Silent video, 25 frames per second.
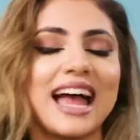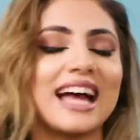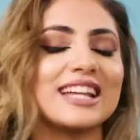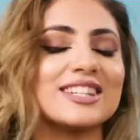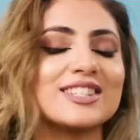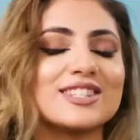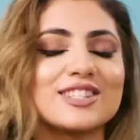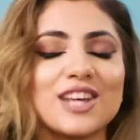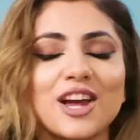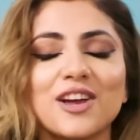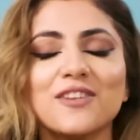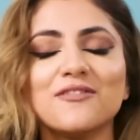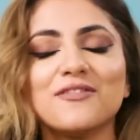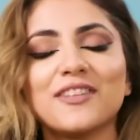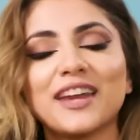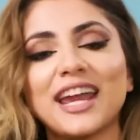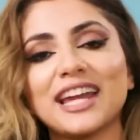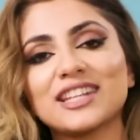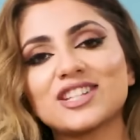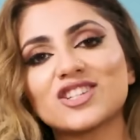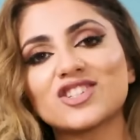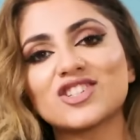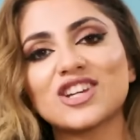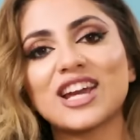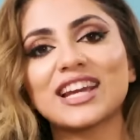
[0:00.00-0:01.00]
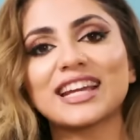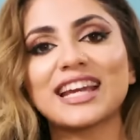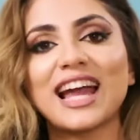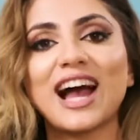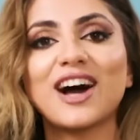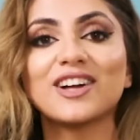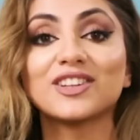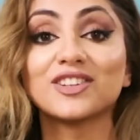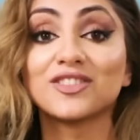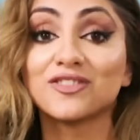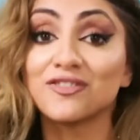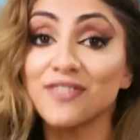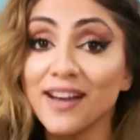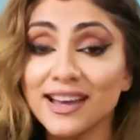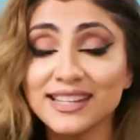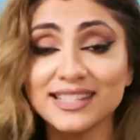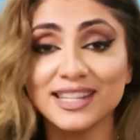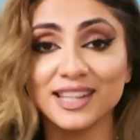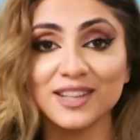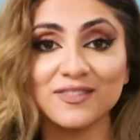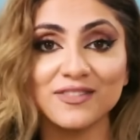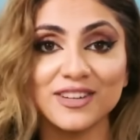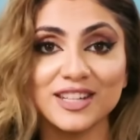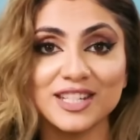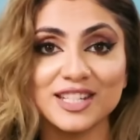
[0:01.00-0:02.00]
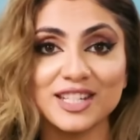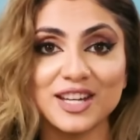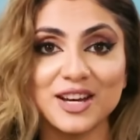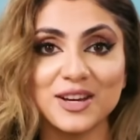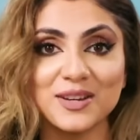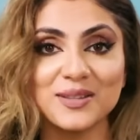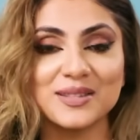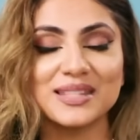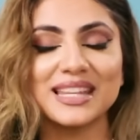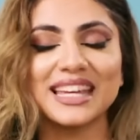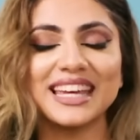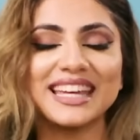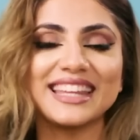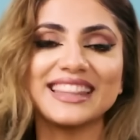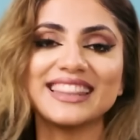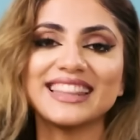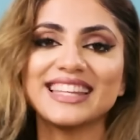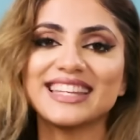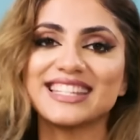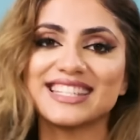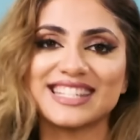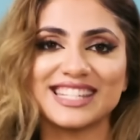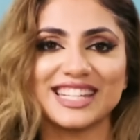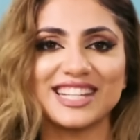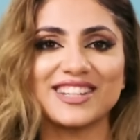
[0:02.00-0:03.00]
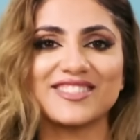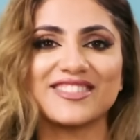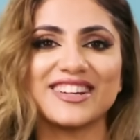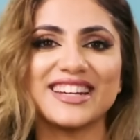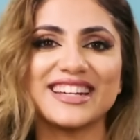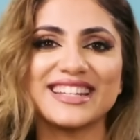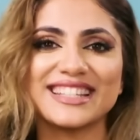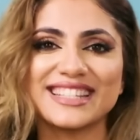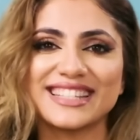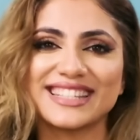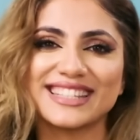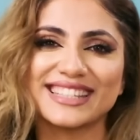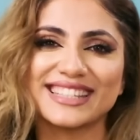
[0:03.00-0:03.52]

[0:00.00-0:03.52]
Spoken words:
and don't forget to check out the rest of the videos in this series.